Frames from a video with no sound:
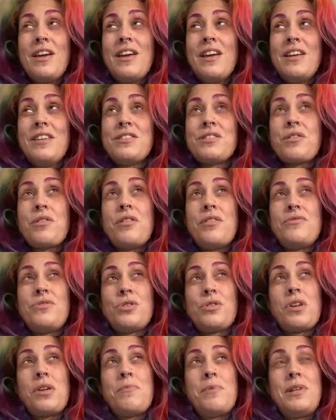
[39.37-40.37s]
it's kind of
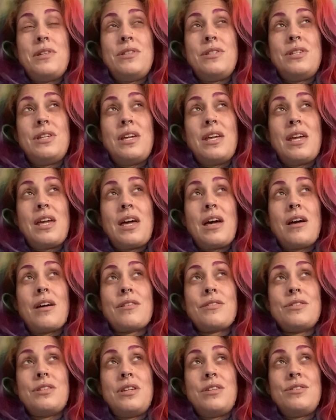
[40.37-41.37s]
documenting
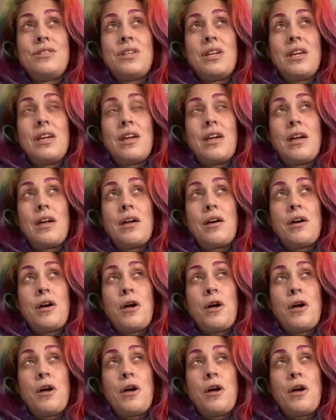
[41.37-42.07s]
accessing